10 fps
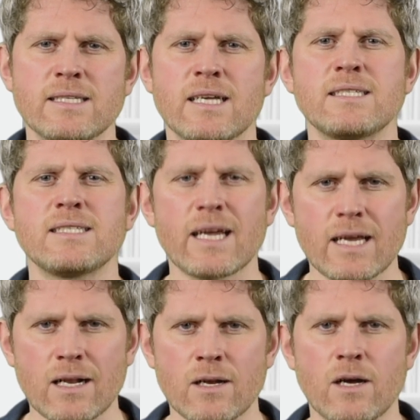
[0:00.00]
a
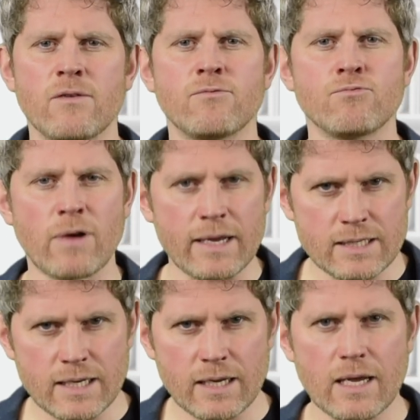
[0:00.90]
cycle of
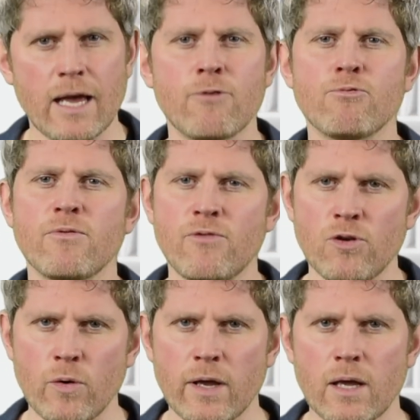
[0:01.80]
writing and
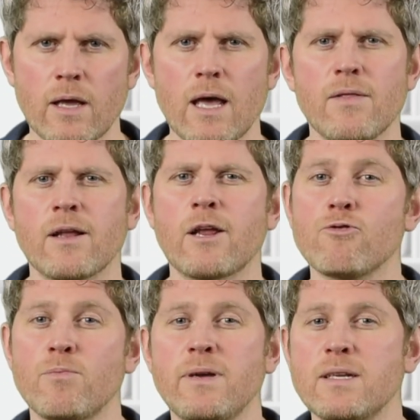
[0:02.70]
reviewing that can
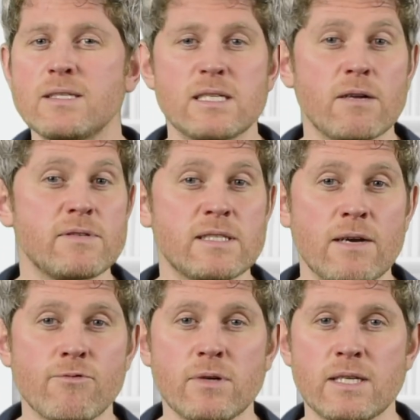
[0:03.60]
repeat itself
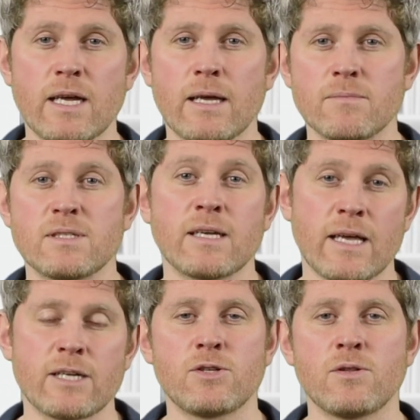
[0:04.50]
several times to
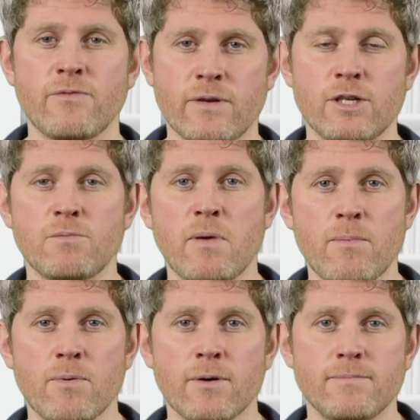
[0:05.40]
get to the finished
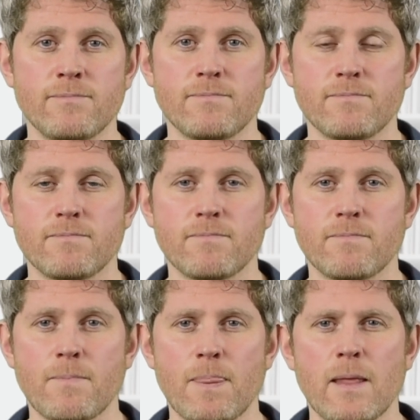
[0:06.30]
paper.
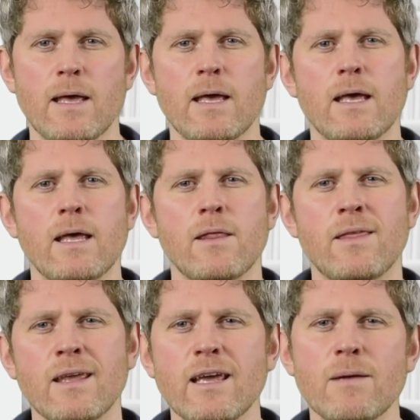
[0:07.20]

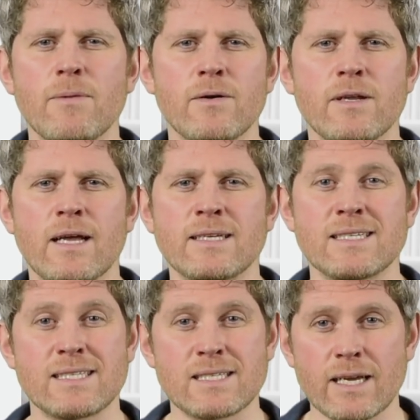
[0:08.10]
Thinking about it as a
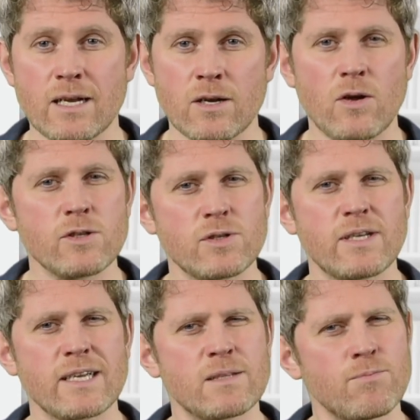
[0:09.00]
cycle also
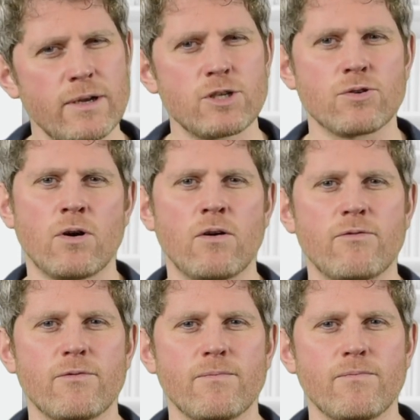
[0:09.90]
takes the pressure off.